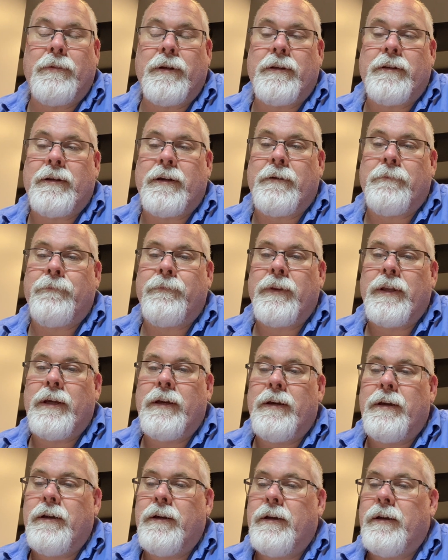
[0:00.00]
but
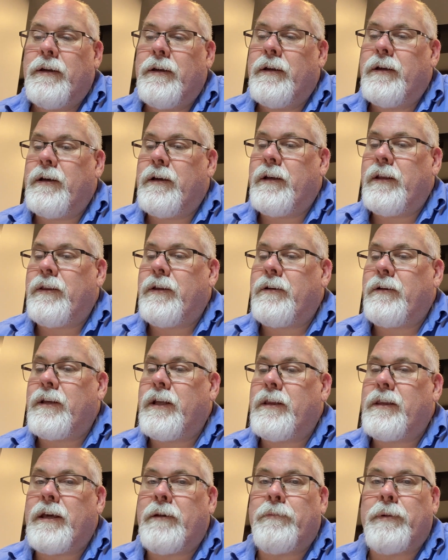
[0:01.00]
I don't think I'd
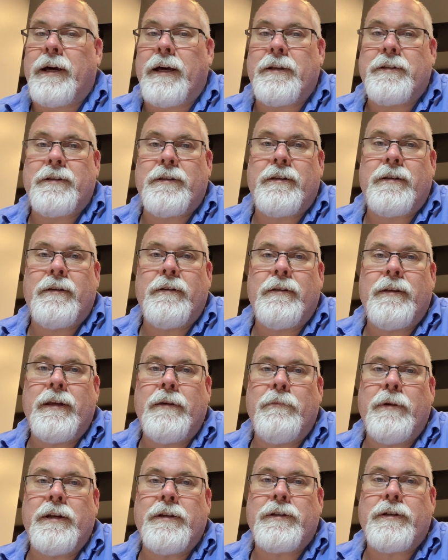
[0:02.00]
get that past
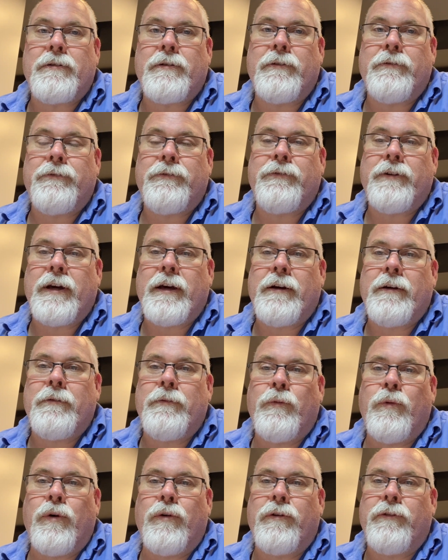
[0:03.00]
the Minister of
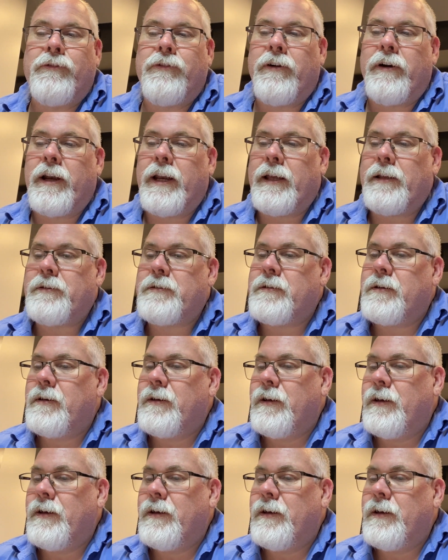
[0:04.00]
War and Finance.